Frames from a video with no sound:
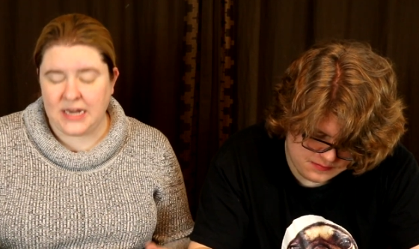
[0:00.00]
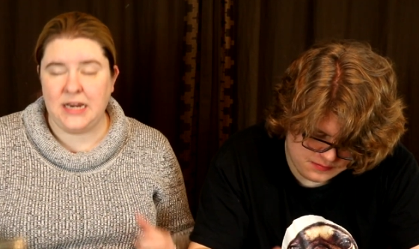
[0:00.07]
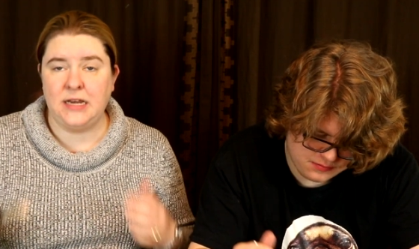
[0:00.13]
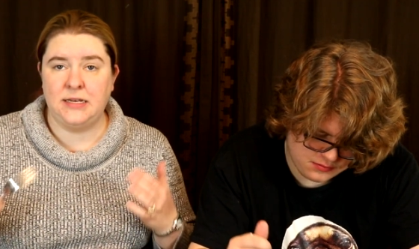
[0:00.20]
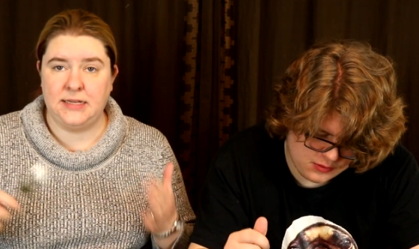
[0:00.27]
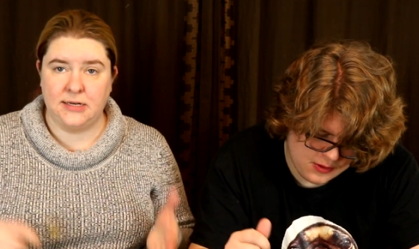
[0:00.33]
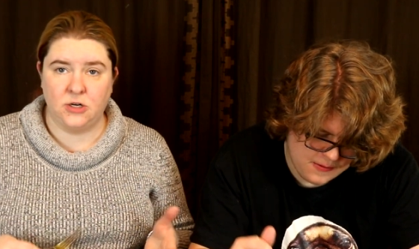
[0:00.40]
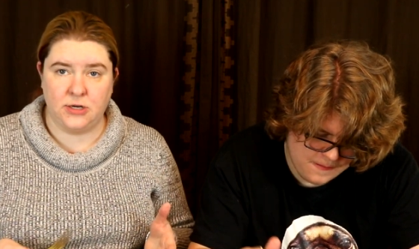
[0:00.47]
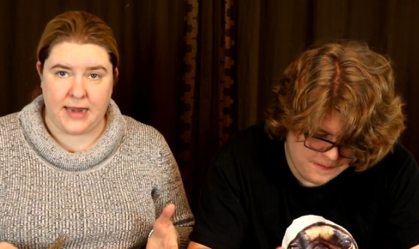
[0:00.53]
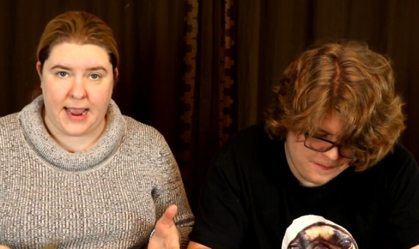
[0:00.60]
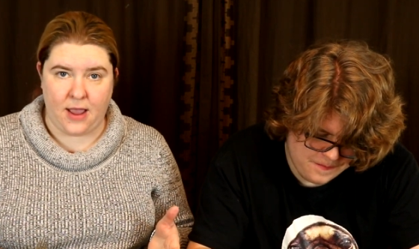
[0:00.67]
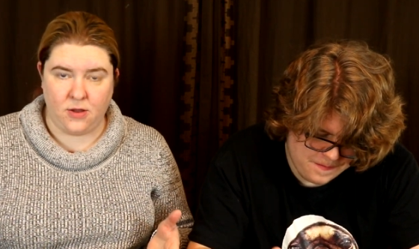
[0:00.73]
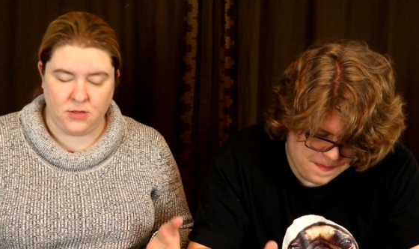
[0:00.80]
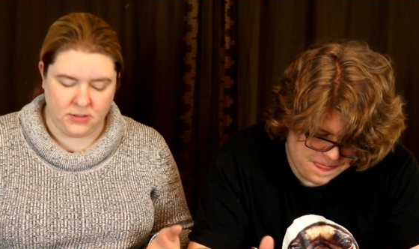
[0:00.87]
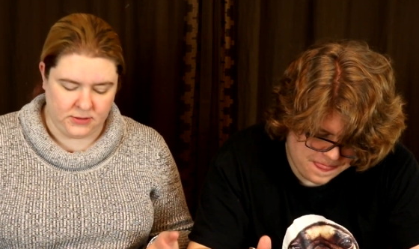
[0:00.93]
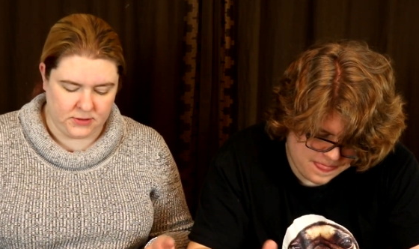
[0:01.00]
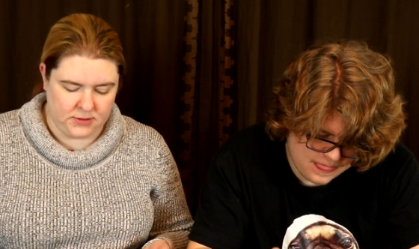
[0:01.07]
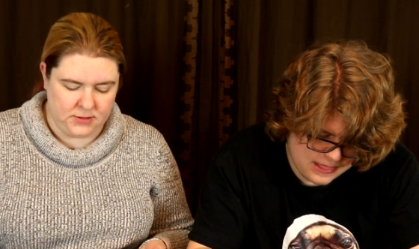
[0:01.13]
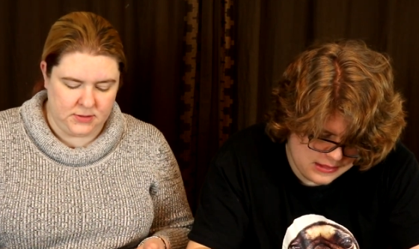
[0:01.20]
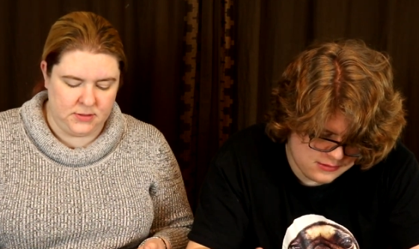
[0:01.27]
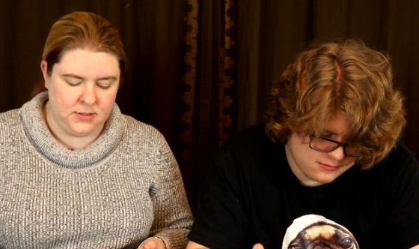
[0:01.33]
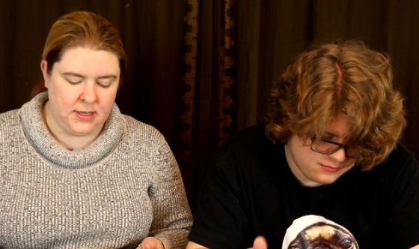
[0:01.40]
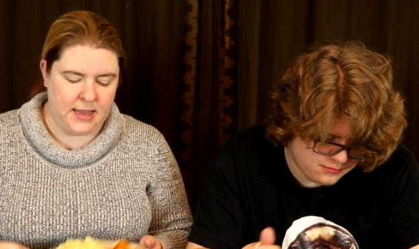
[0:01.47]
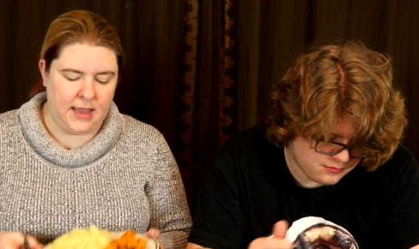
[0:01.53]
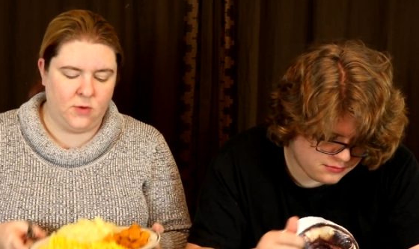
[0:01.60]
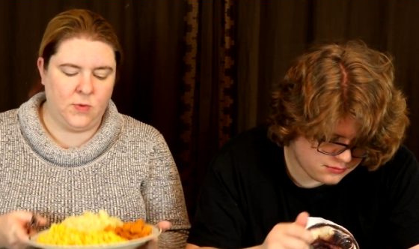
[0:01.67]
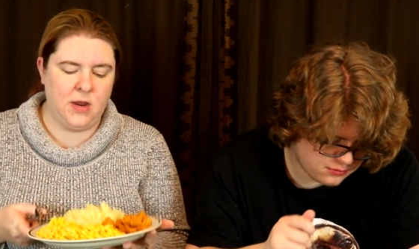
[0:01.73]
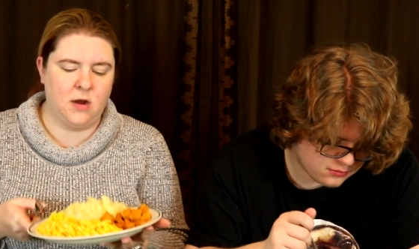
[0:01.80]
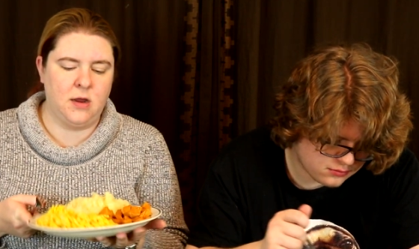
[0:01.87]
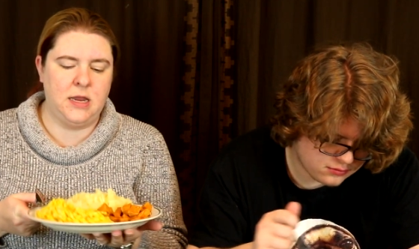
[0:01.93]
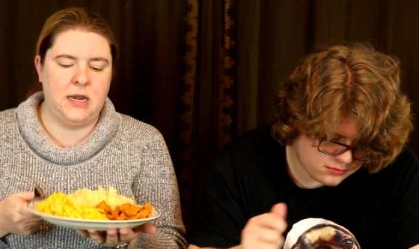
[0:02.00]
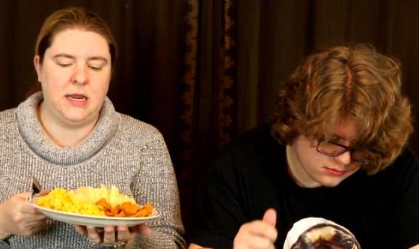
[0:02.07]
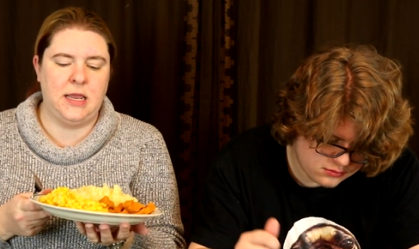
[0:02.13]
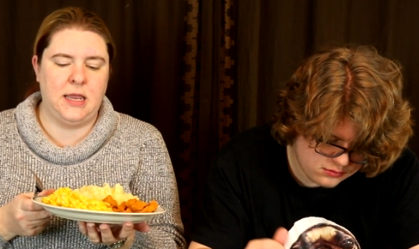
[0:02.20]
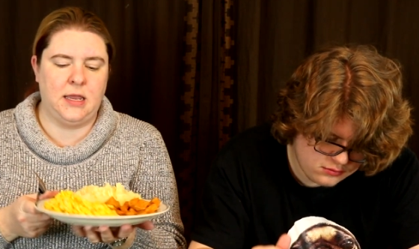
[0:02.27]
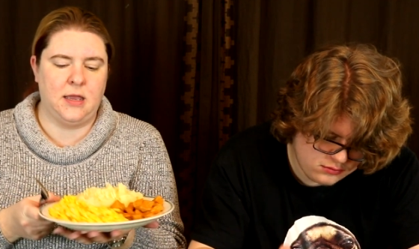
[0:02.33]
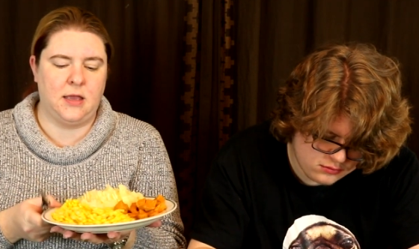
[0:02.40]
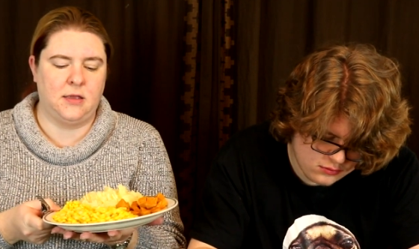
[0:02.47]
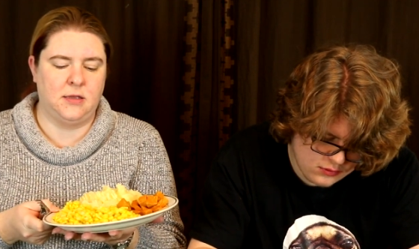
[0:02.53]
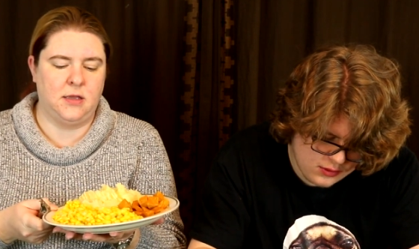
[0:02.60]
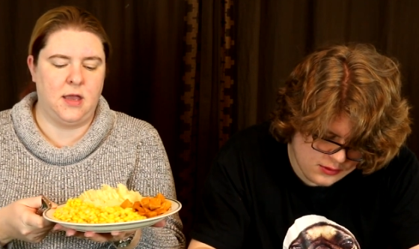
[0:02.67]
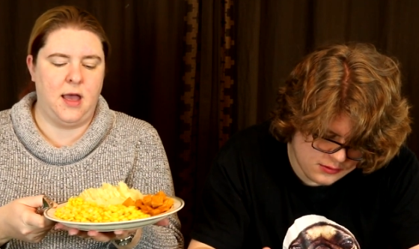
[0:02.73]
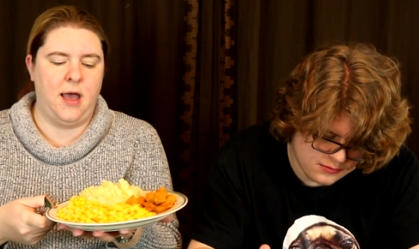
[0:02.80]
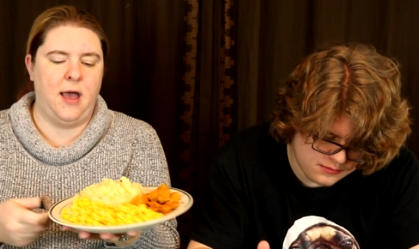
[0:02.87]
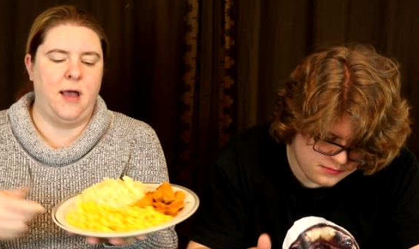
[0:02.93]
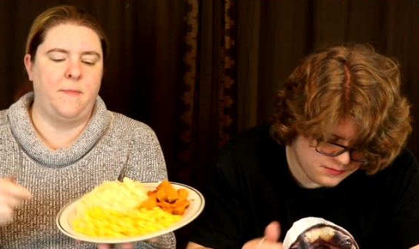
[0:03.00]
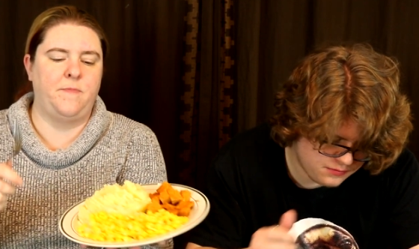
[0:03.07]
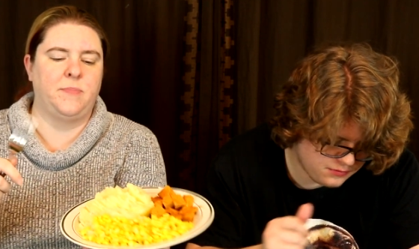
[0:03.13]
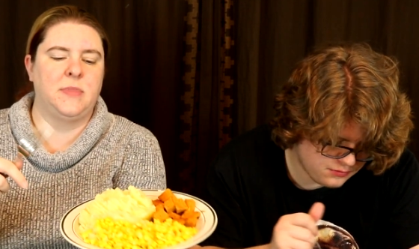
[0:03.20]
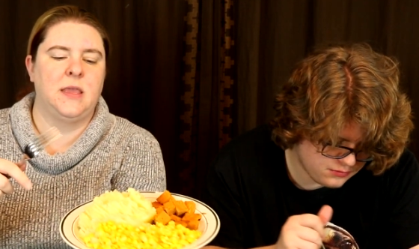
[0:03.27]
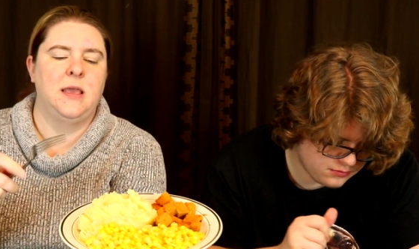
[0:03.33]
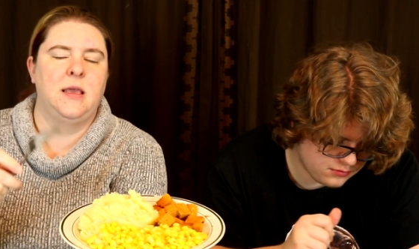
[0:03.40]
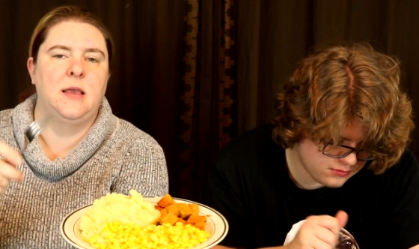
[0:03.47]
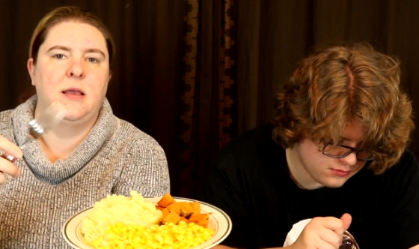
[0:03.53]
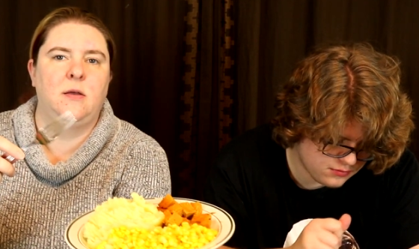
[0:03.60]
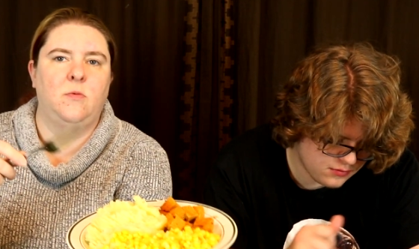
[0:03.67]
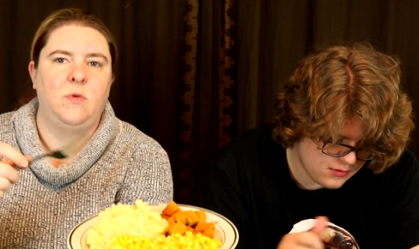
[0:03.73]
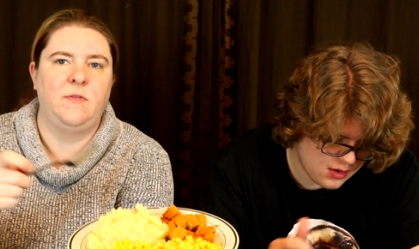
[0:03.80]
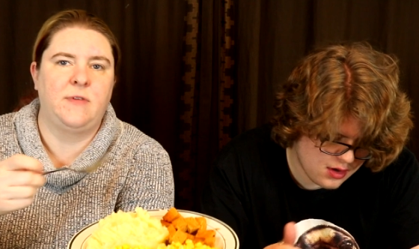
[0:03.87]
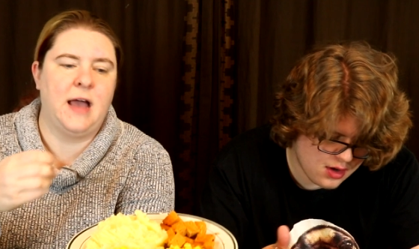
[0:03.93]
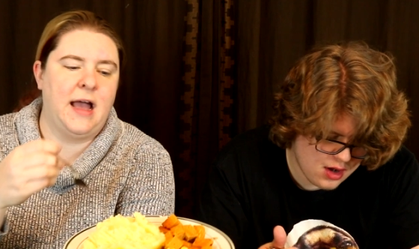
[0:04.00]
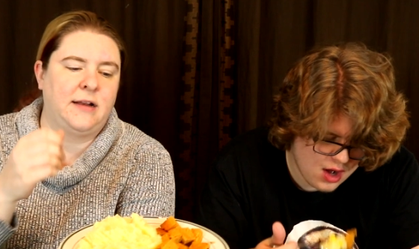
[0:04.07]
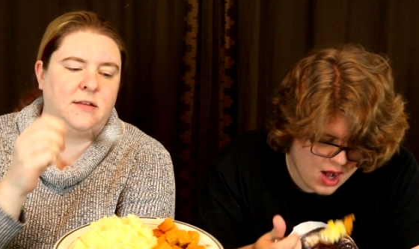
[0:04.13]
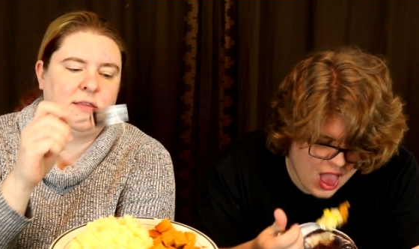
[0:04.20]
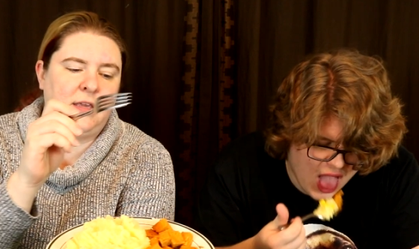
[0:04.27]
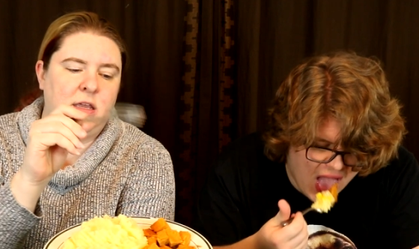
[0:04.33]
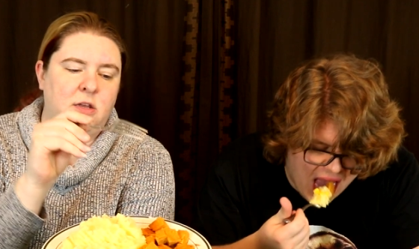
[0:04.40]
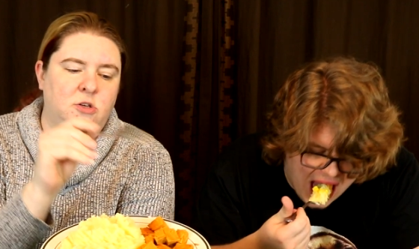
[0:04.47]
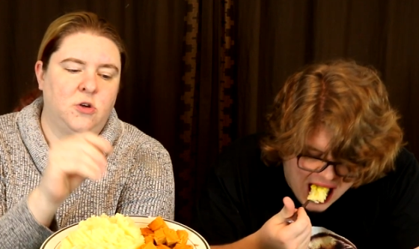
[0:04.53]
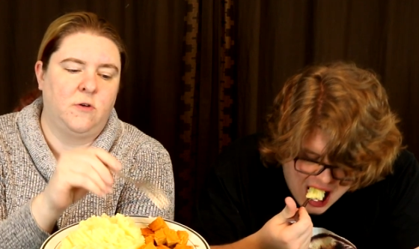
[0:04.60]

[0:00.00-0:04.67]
Speaker 1: eating dinner now, and we are eating, we've got the